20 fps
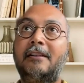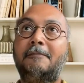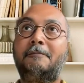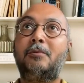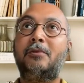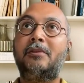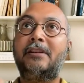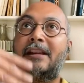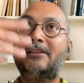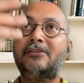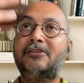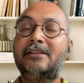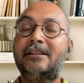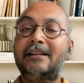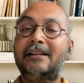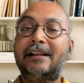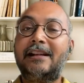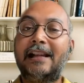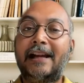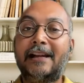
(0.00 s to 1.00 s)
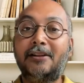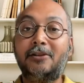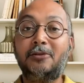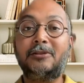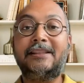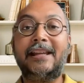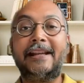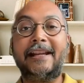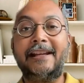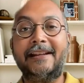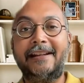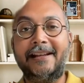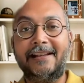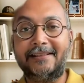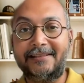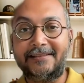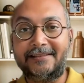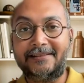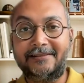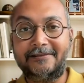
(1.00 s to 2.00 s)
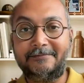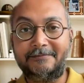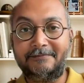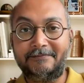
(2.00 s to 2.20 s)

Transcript: the potential client to second guess,